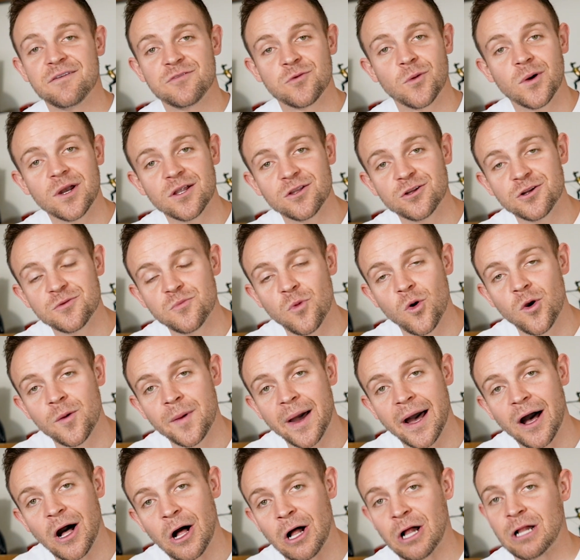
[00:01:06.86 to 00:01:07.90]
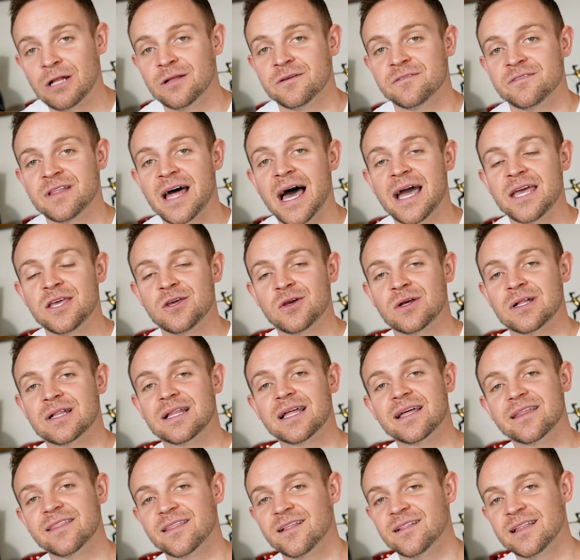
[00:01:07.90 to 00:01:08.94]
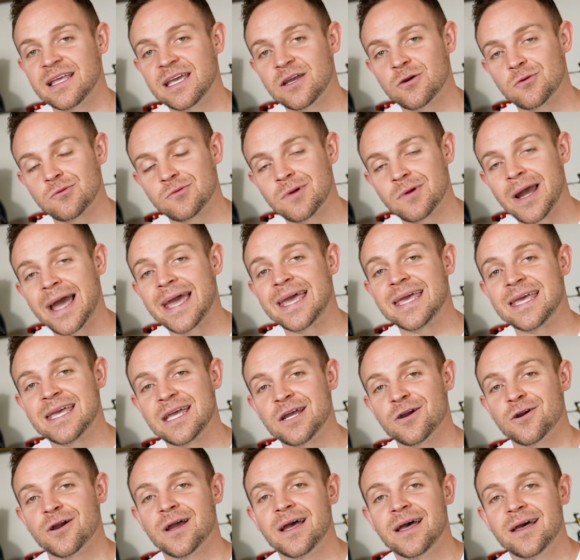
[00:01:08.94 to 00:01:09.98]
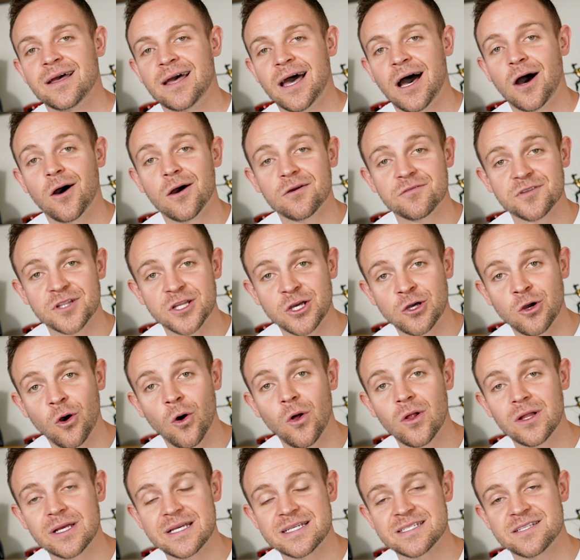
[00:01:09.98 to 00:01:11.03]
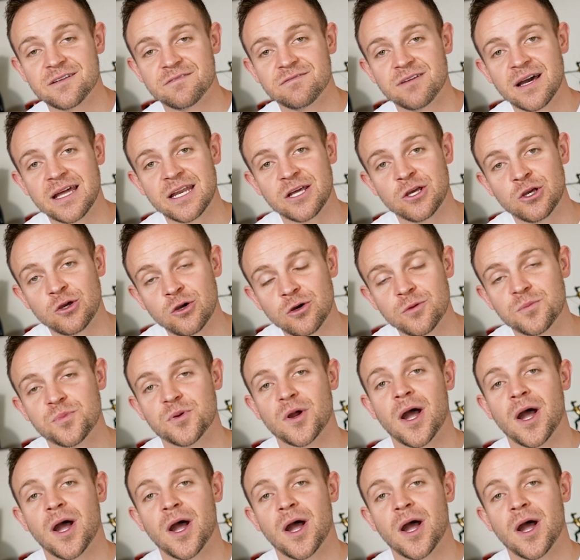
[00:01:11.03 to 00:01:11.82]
If you wanna learn more about all of that, you can click the link right here. However, the goal is to find a good